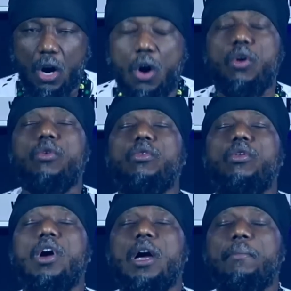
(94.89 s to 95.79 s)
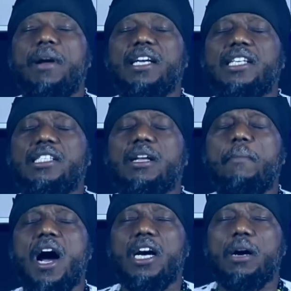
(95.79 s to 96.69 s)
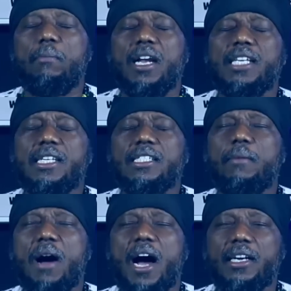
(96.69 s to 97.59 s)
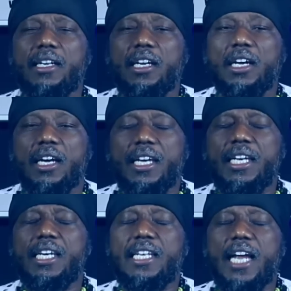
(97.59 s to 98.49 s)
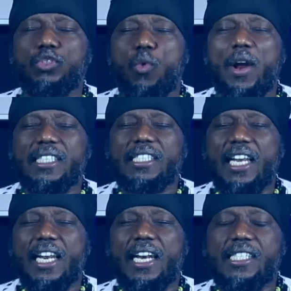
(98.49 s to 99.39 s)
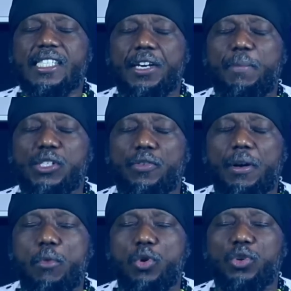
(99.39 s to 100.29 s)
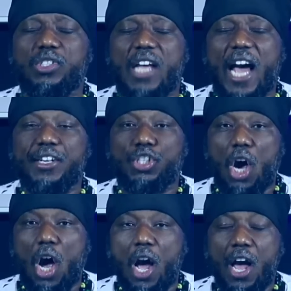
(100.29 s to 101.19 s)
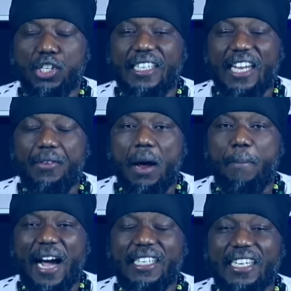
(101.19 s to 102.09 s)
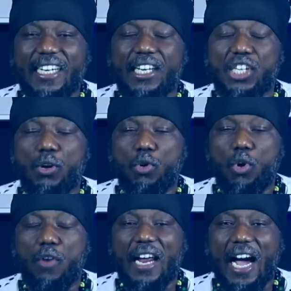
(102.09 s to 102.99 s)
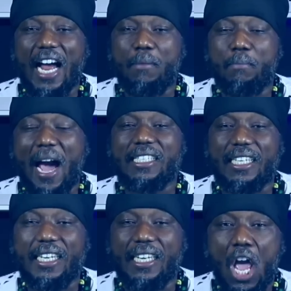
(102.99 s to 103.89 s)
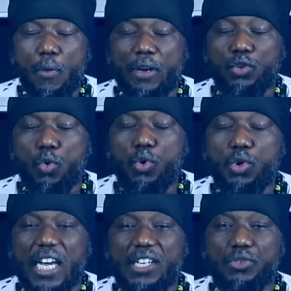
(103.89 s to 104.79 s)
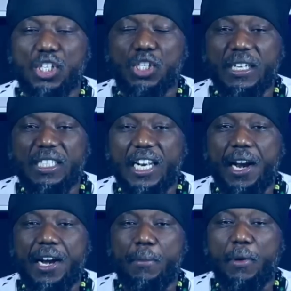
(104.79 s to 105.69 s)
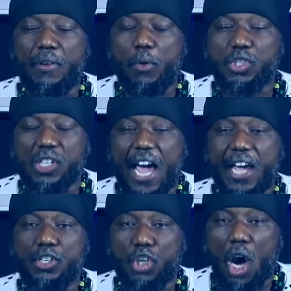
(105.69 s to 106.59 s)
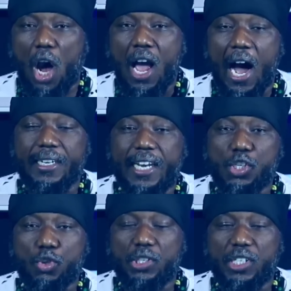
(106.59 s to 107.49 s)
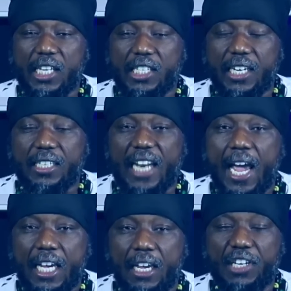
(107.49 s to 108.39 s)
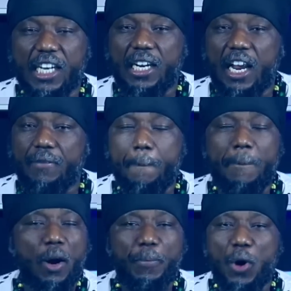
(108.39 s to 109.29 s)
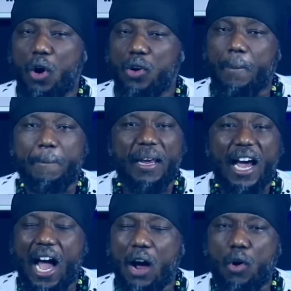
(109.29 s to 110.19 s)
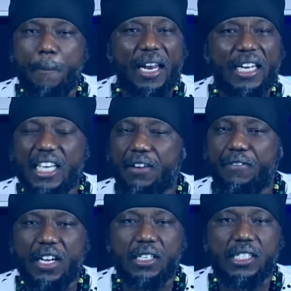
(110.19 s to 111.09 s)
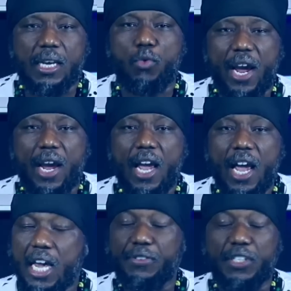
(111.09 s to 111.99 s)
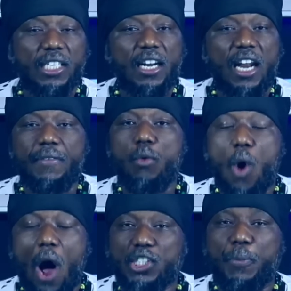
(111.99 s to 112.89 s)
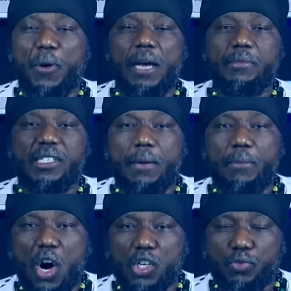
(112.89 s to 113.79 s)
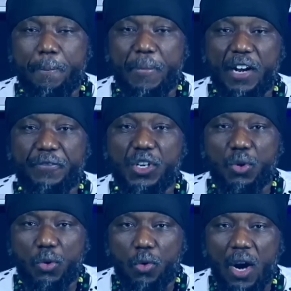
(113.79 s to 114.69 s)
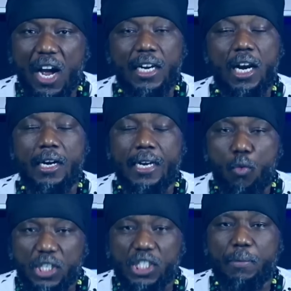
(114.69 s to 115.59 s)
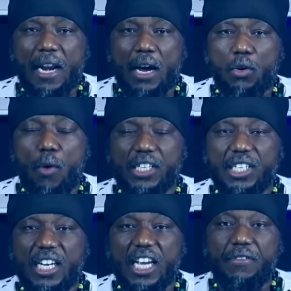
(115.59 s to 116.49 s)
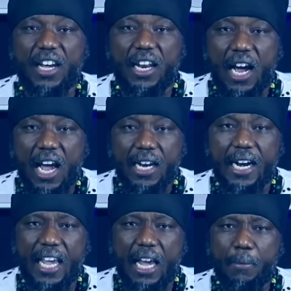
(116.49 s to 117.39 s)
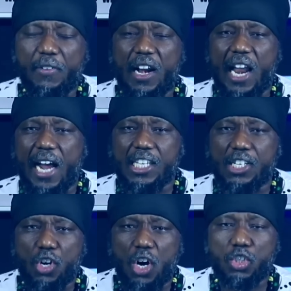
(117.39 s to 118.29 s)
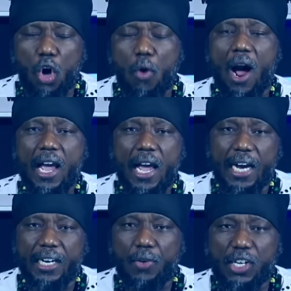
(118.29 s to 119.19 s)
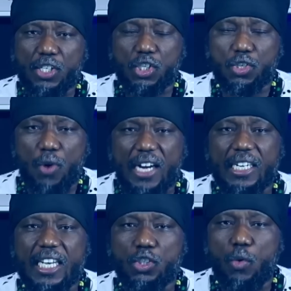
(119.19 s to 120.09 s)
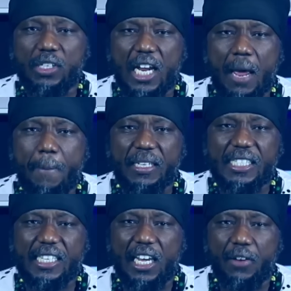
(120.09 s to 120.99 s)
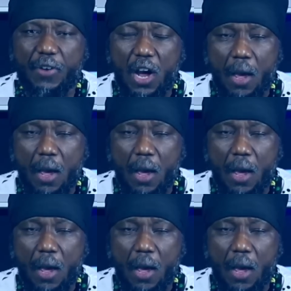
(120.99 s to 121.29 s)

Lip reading: Oh, blessed is the man, blessed is the man. He that dwelleth in the secret place of the Most High Jah shall therein abide under the shadow of the Almighty. Where twos and threes meet in the name of the Most High Jah, and there so Jah there. If Jah never build up your house, the builder I go build it in the same way. If Jah never watch upon them same house we build for you, the watchman I go watch it in vain. The name of the Lord is a strong tower, and the righteous run into it and them is safe.